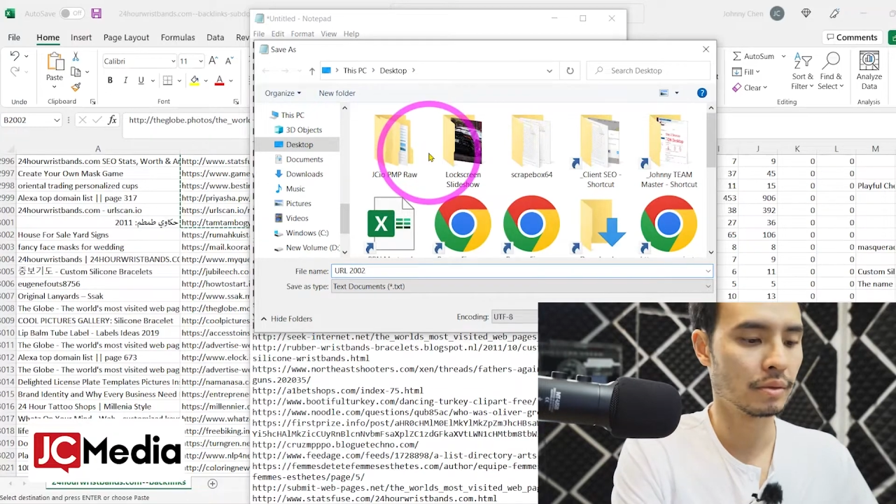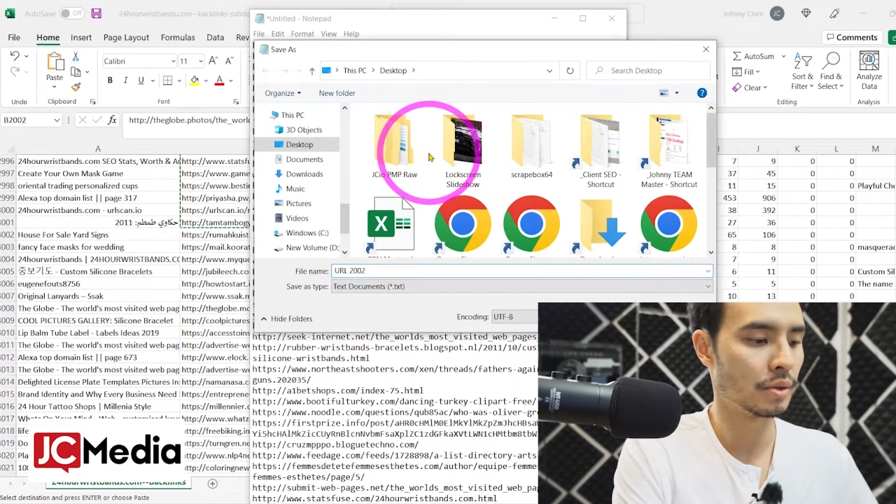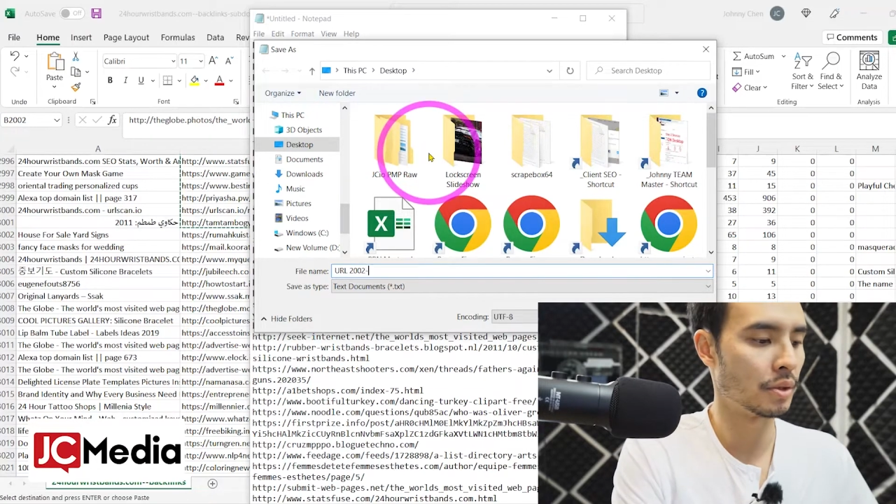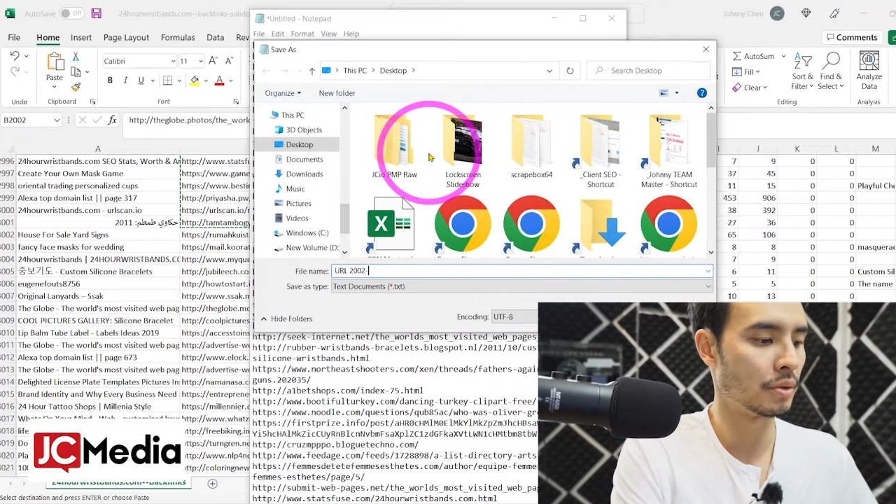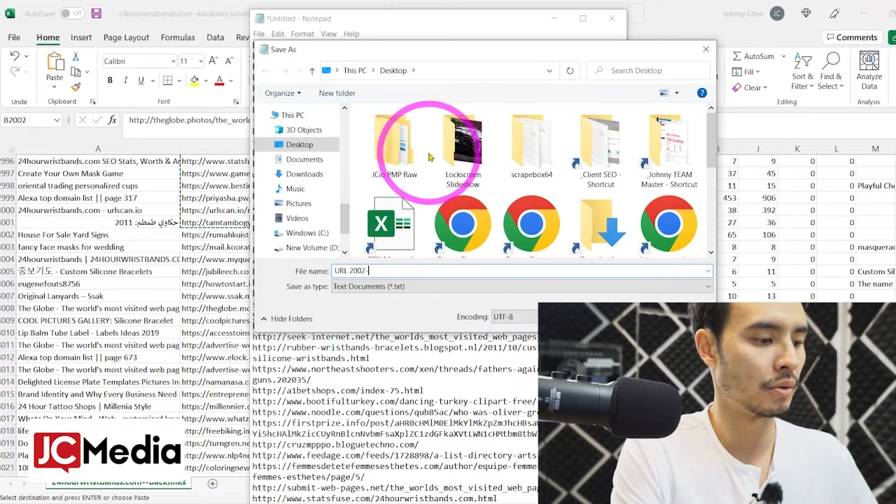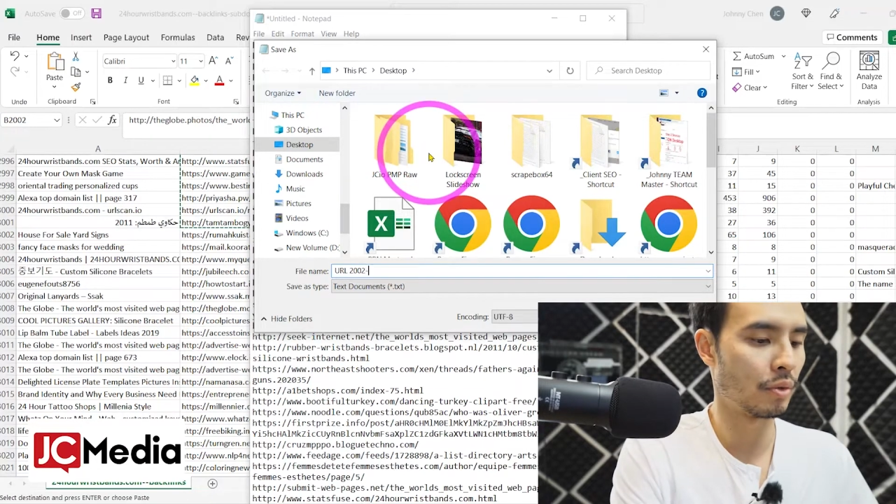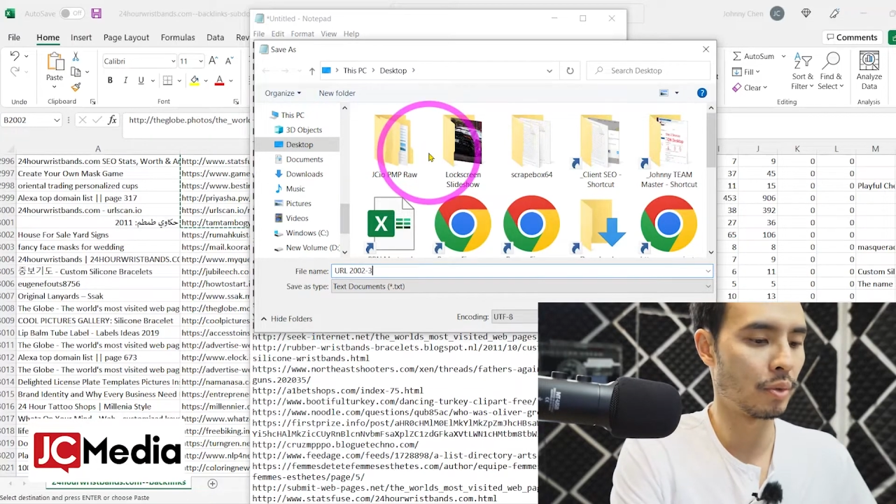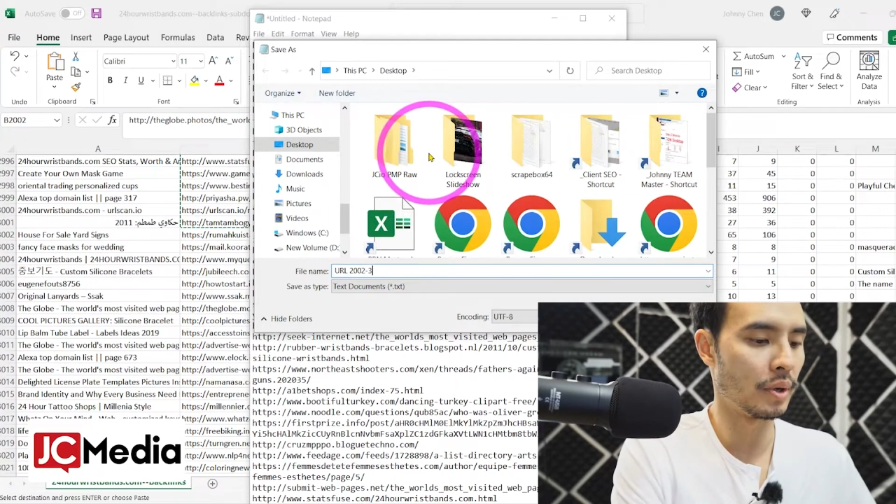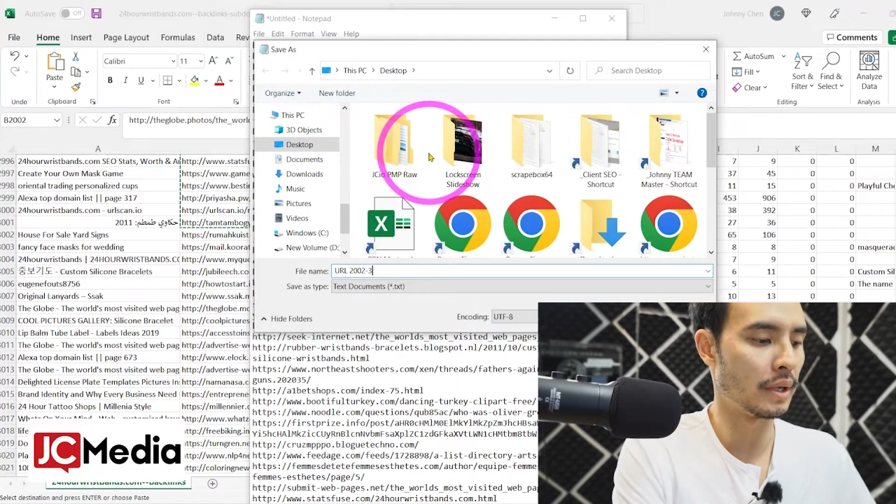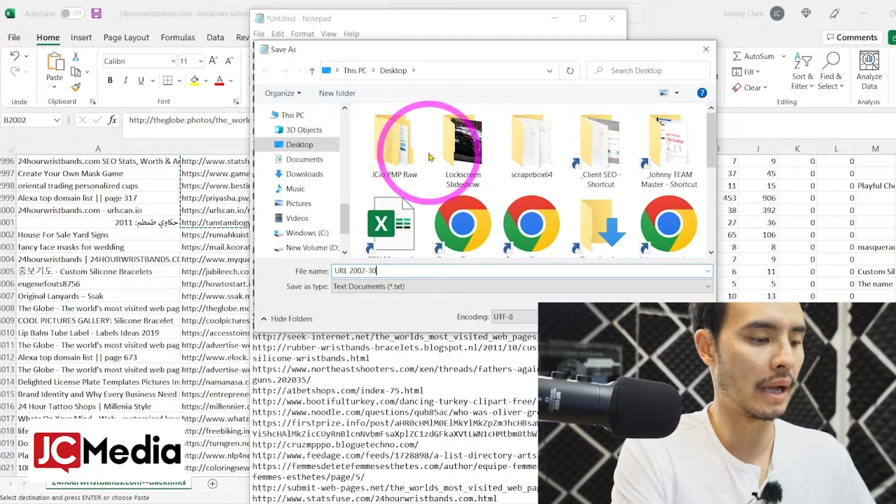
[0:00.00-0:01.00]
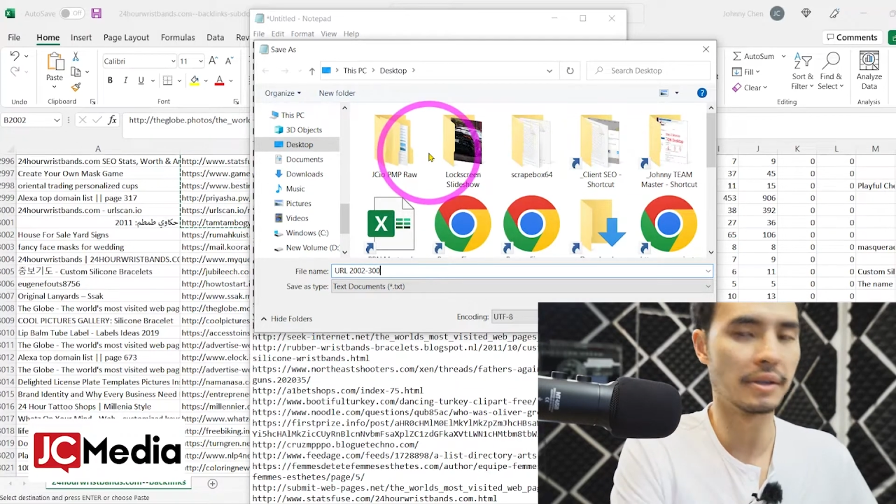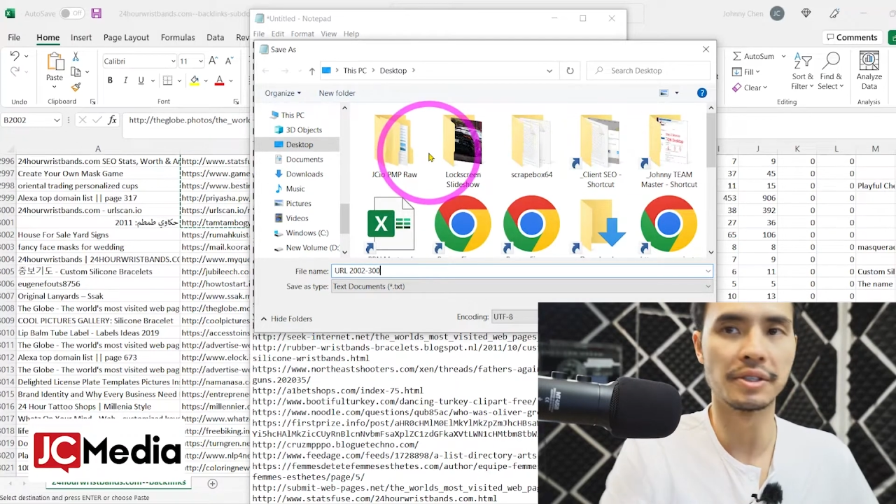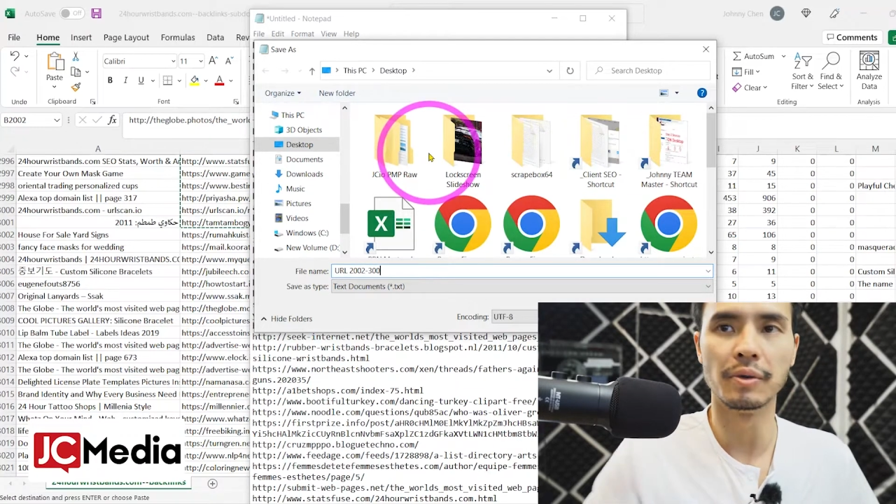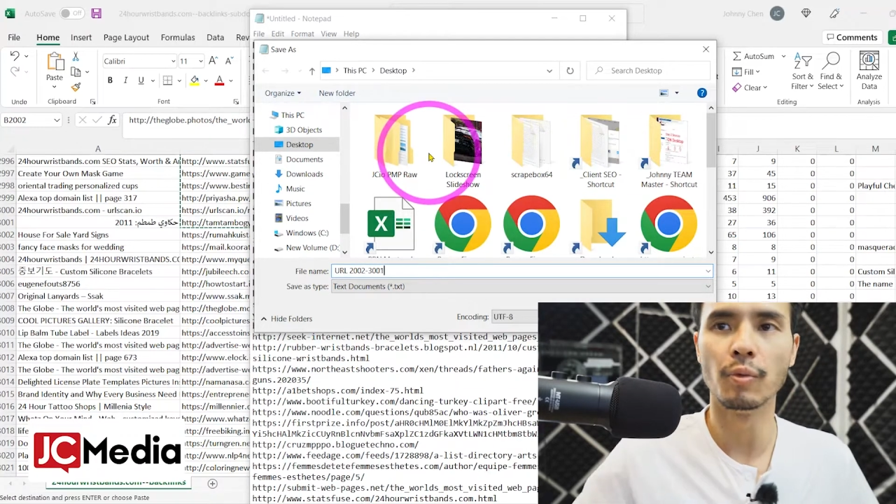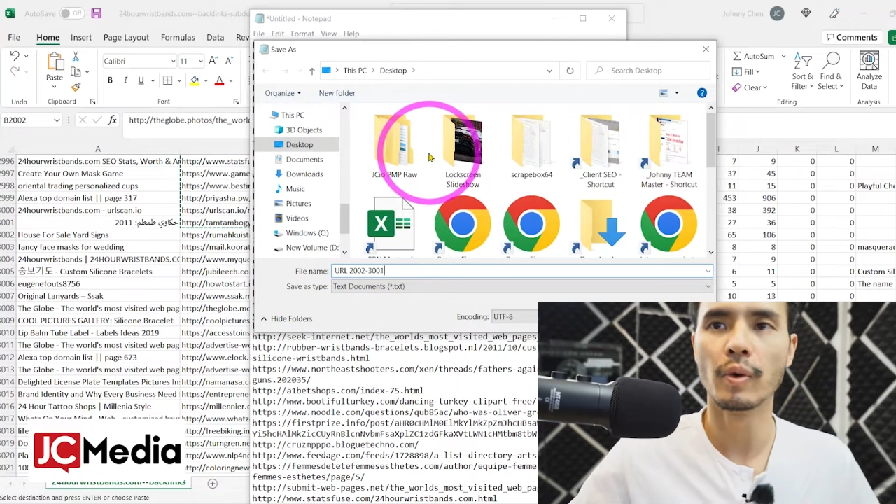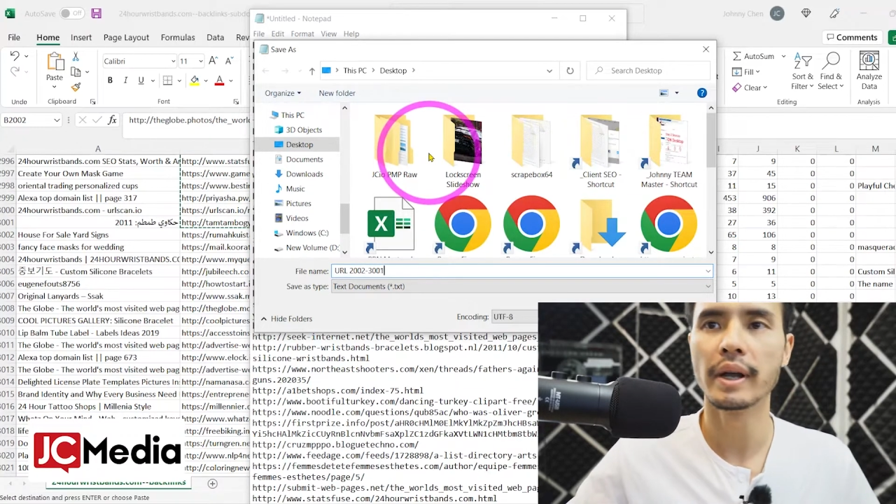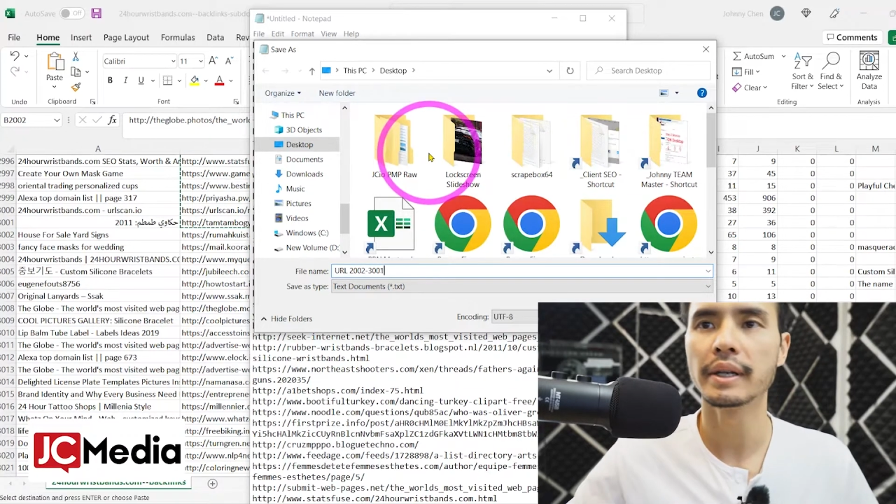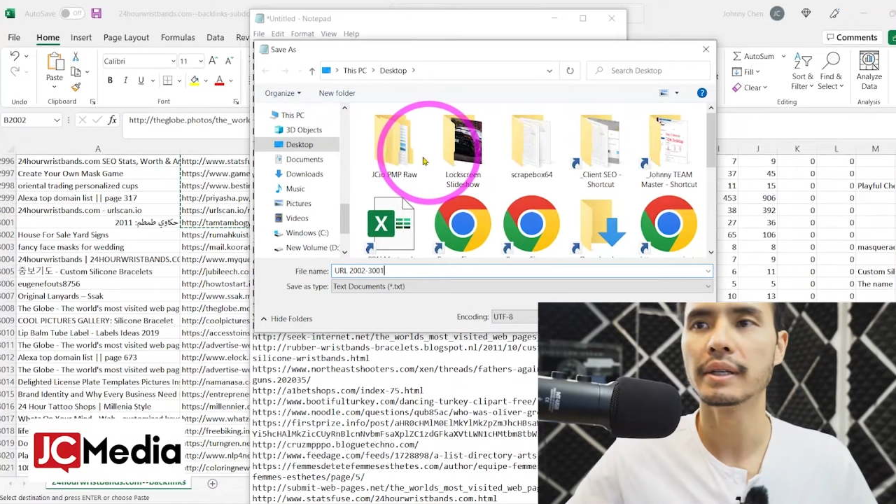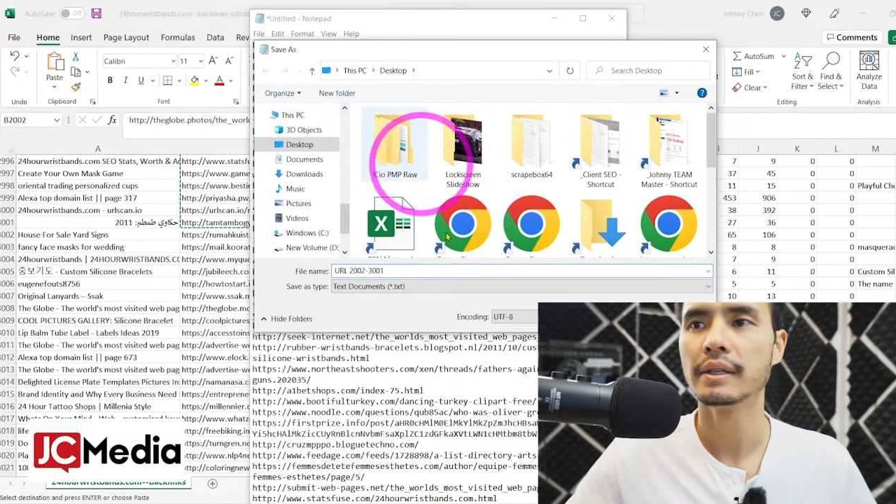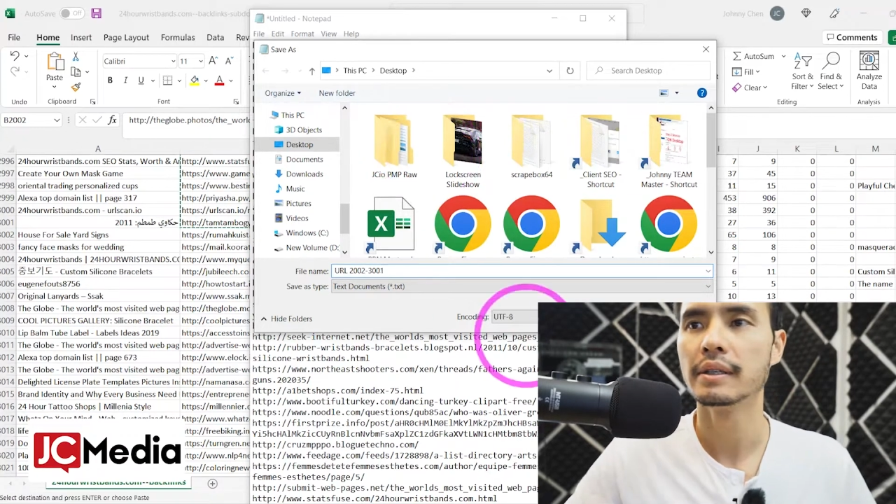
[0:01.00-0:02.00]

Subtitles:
to 3001.